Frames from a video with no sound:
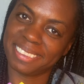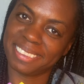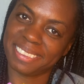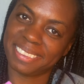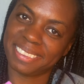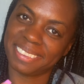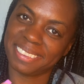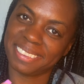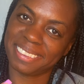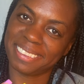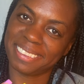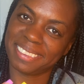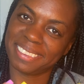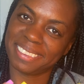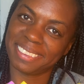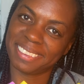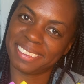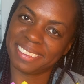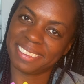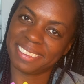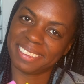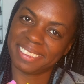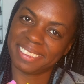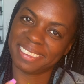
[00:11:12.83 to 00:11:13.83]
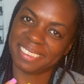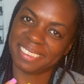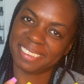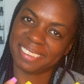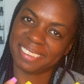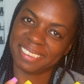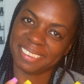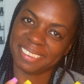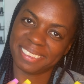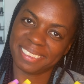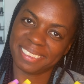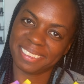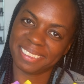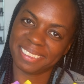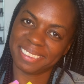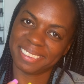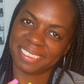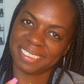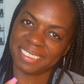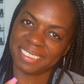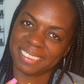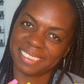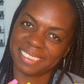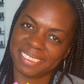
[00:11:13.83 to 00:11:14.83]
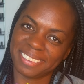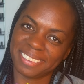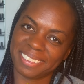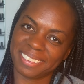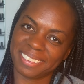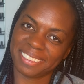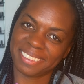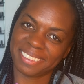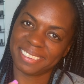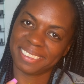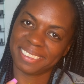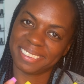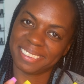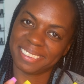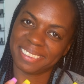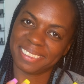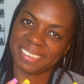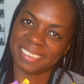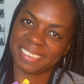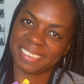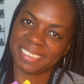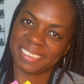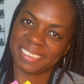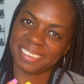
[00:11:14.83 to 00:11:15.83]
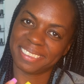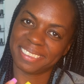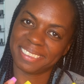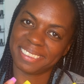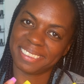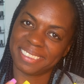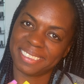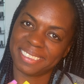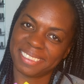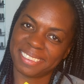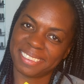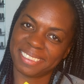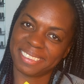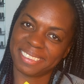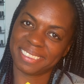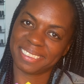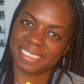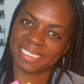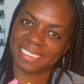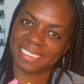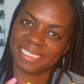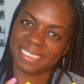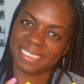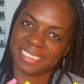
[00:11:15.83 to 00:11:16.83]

[no speech]